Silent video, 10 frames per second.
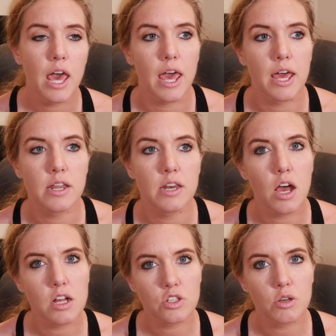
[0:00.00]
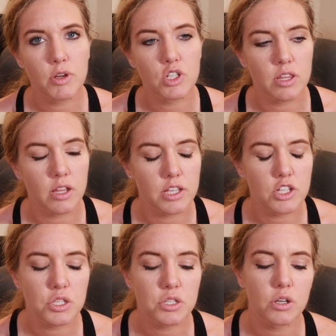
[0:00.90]
and not so much on the
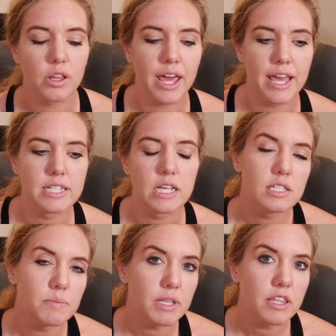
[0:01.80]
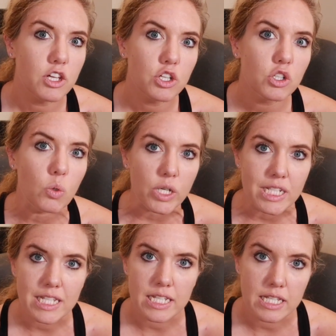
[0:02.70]
logistical end, something that you're
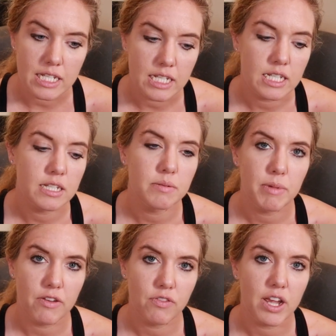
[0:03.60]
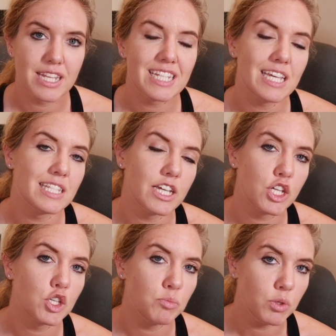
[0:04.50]
going to need, my friend, is a
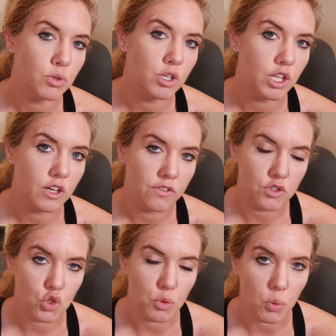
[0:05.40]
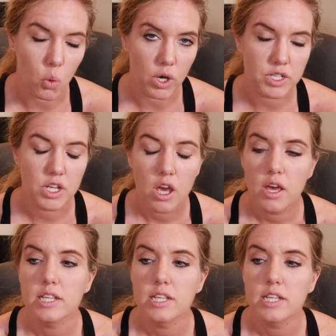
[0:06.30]
community of support.